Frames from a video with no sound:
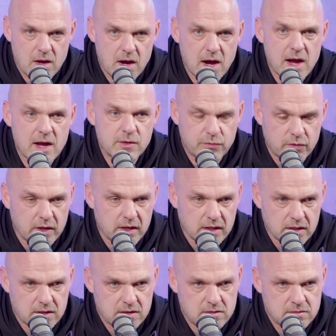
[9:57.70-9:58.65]
I
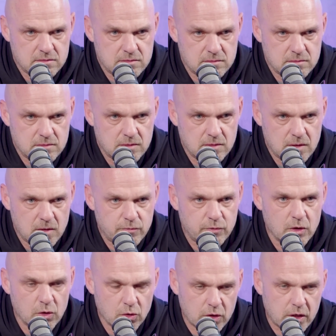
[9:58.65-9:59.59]
think if
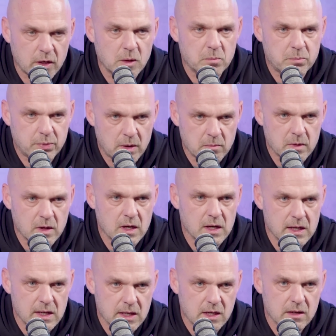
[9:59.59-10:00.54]
you're looking at Premier
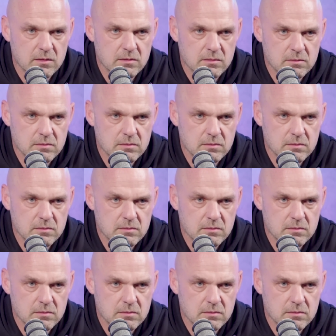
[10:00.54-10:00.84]
League